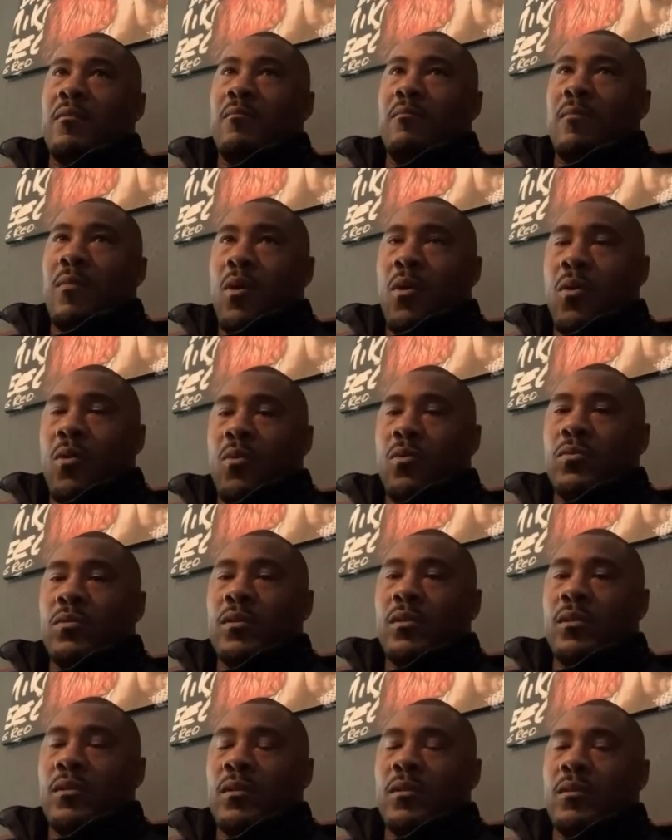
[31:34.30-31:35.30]
mold
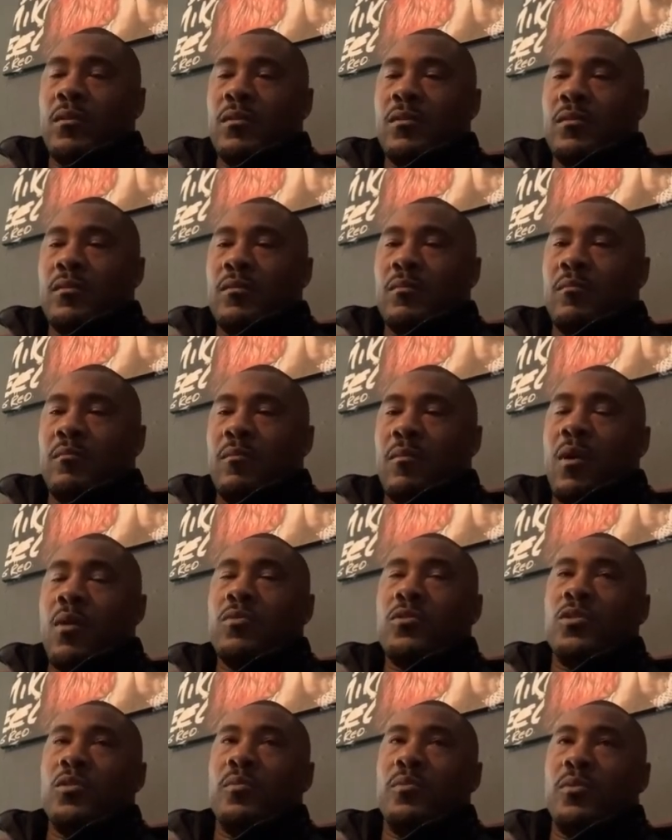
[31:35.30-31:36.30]

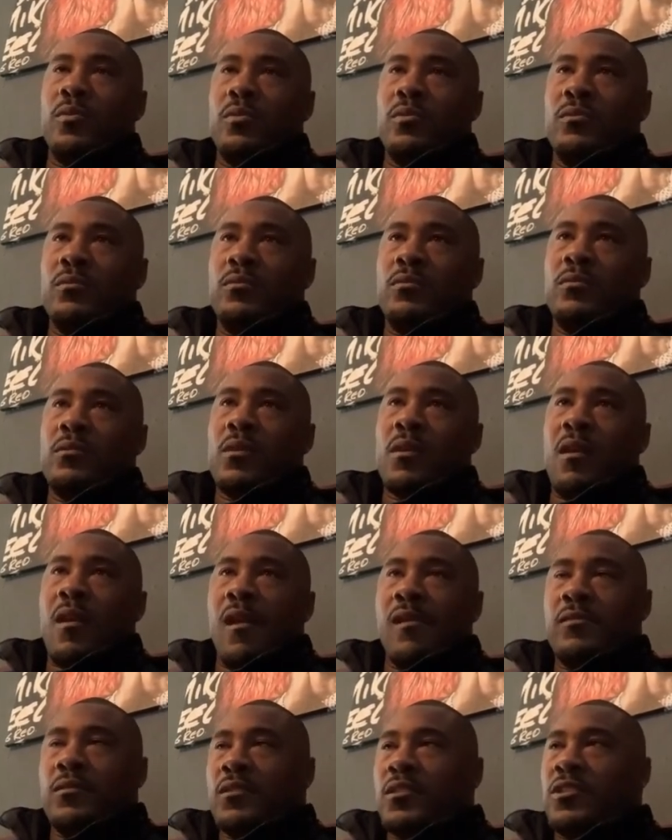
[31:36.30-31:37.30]
multiple
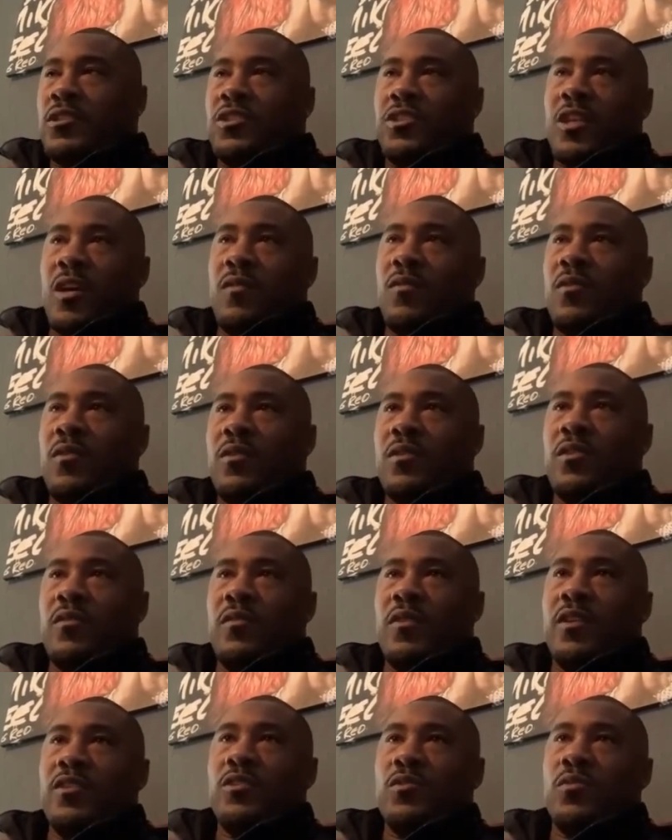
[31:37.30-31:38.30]
several
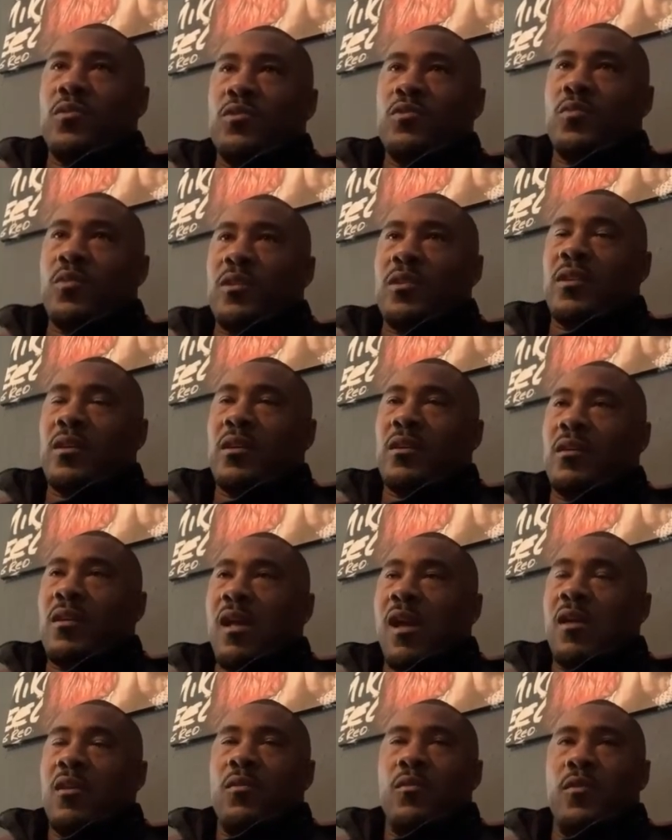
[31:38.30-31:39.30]
individuals
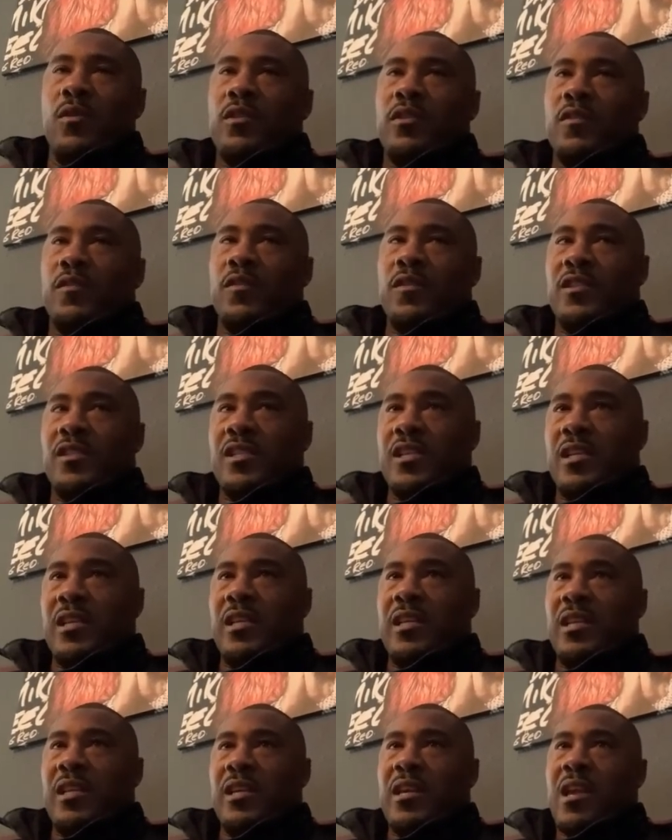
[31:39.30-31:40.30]
with a
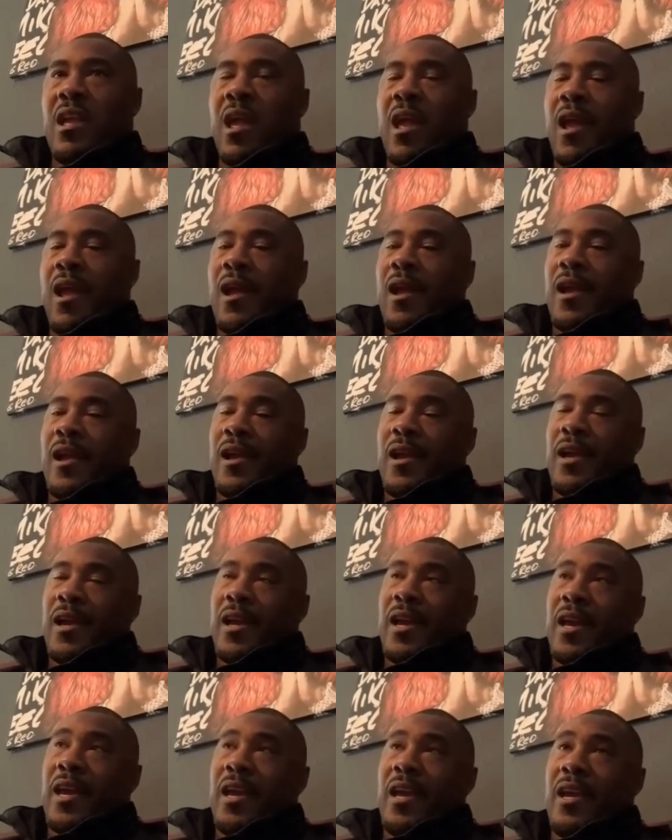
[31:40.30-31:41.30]
facility
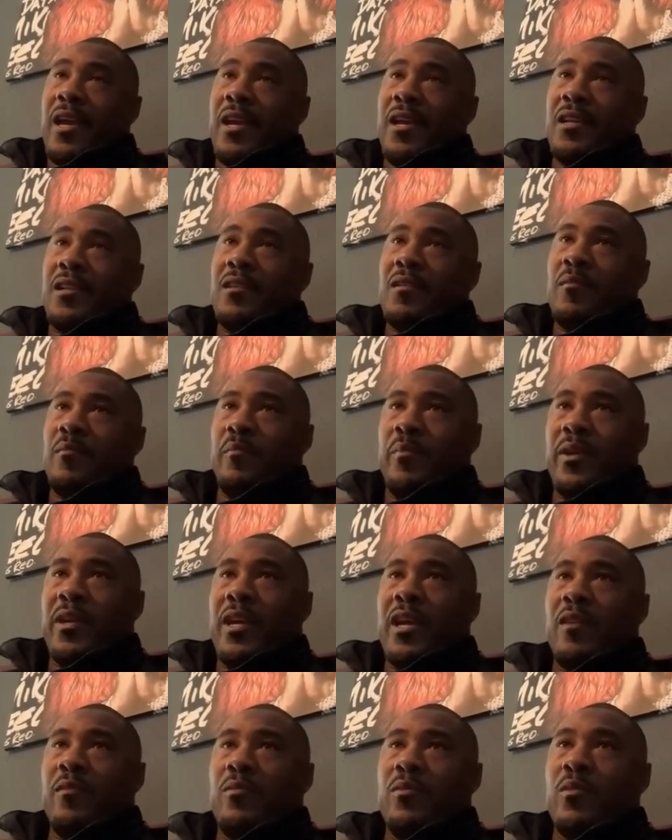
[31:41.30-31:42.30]
and
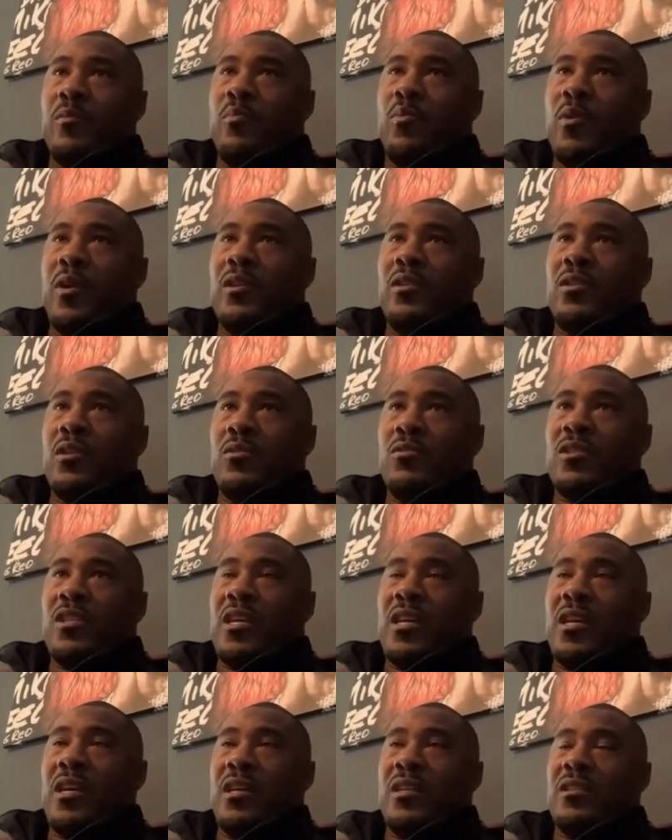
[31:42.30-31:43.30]
be able to point those
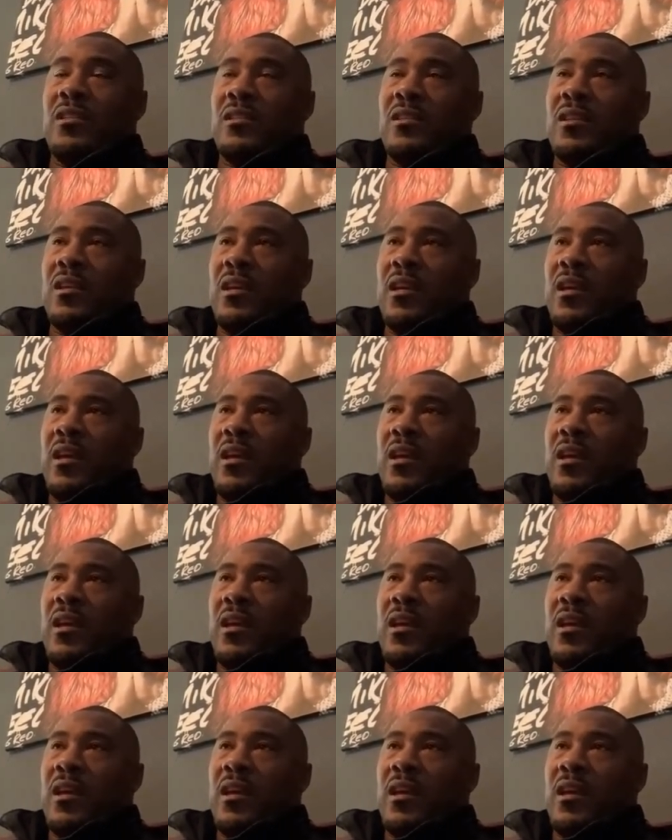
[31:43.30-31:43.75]
kids